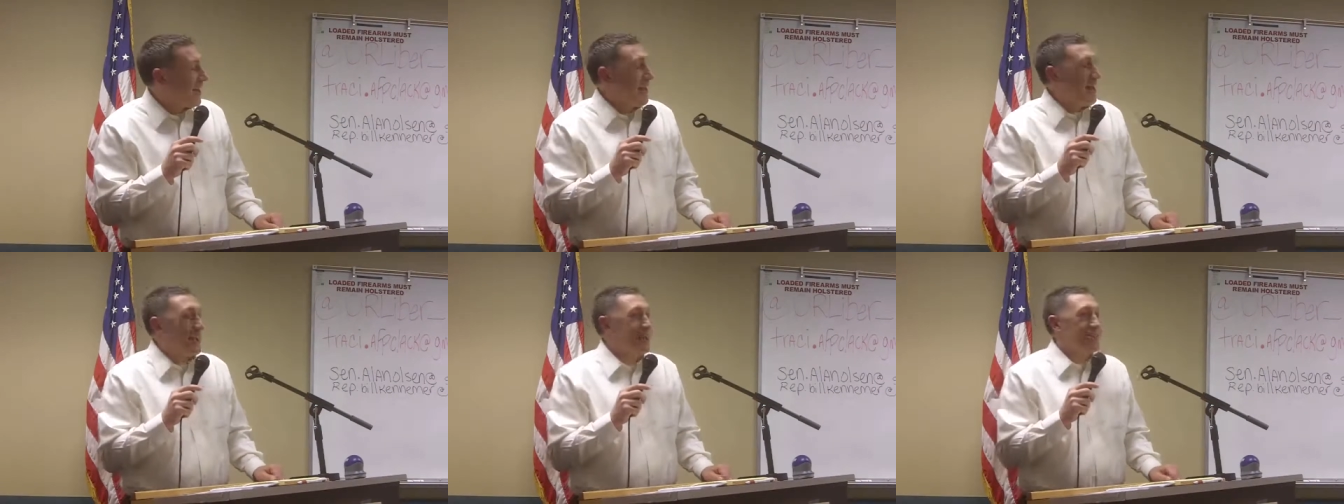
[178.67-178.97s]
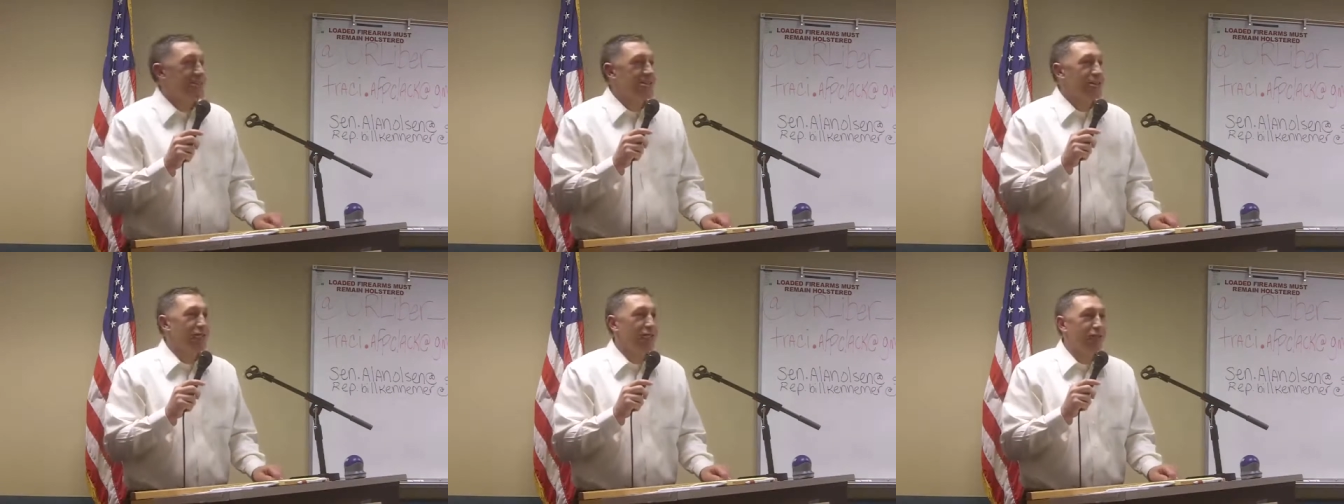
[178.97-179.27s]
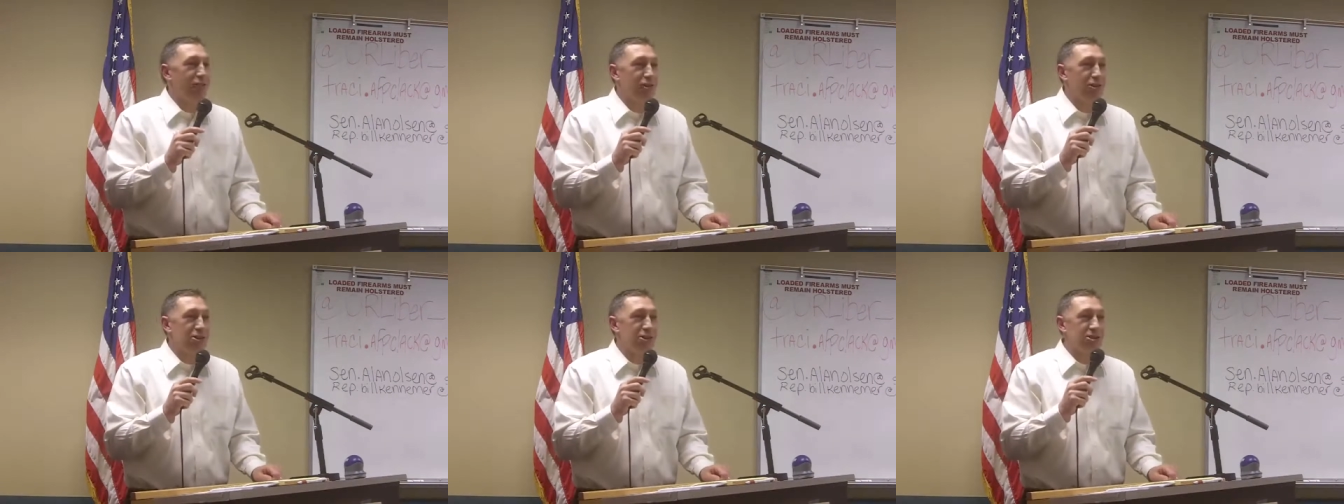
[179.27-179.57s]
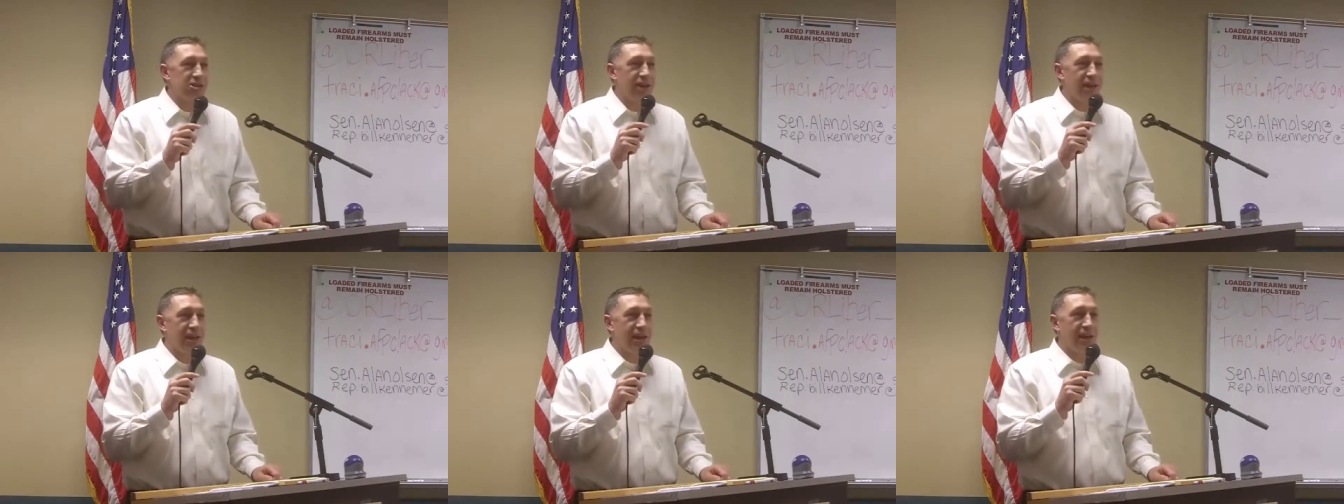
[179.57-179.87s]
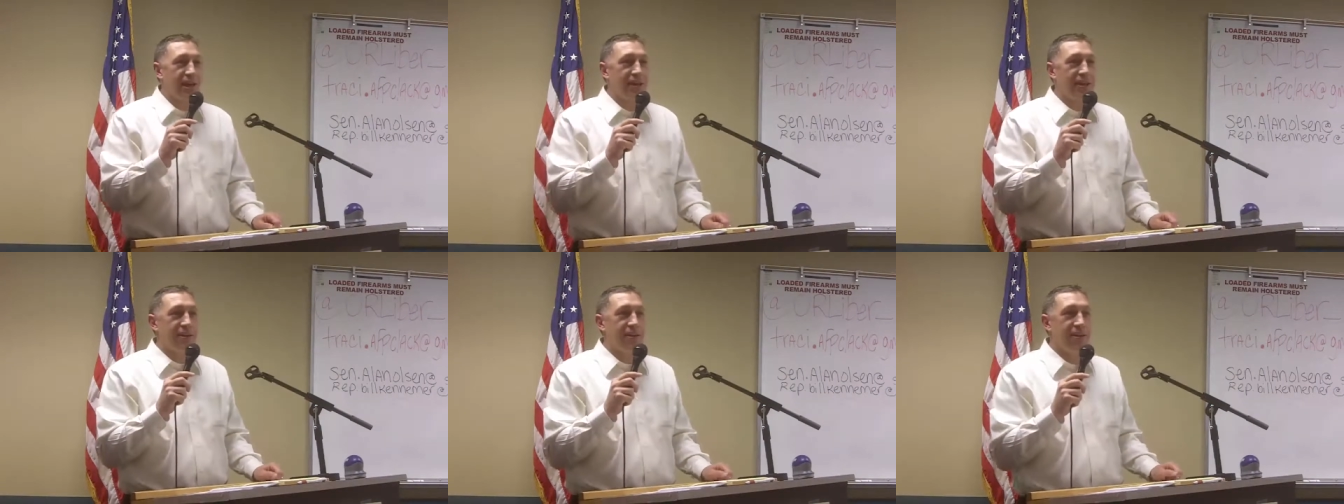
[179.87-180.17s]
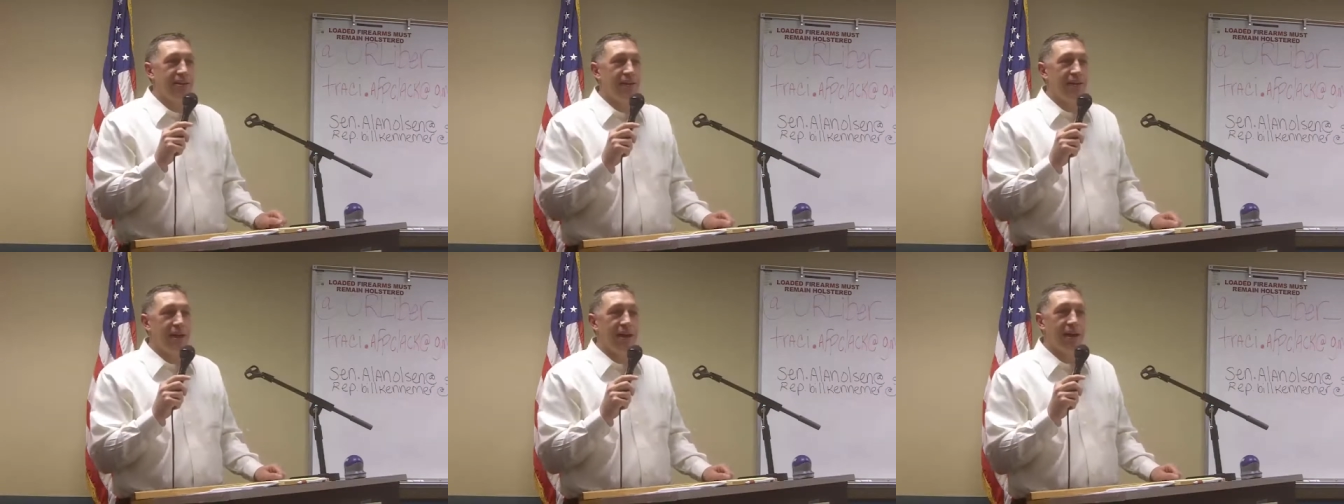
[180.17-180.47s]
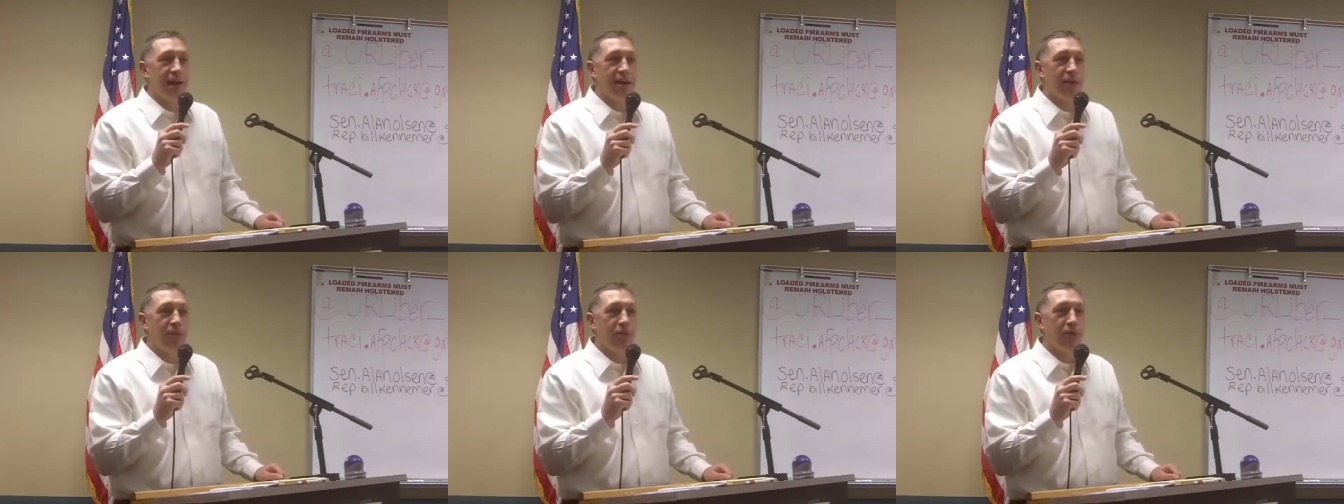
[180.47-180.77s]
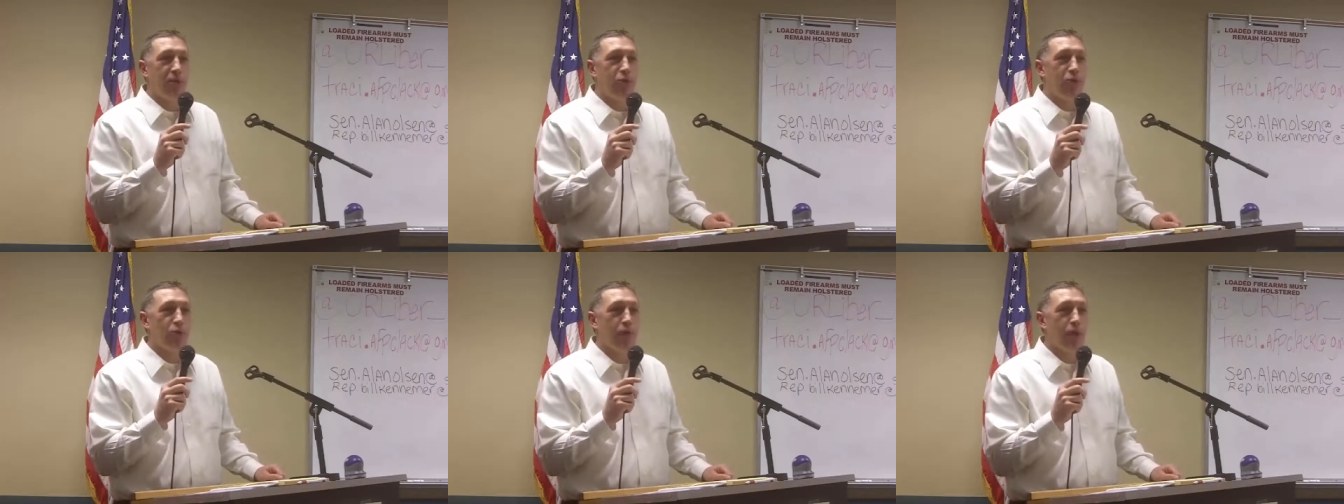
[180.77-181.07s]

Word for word: I get to see firsthand um, the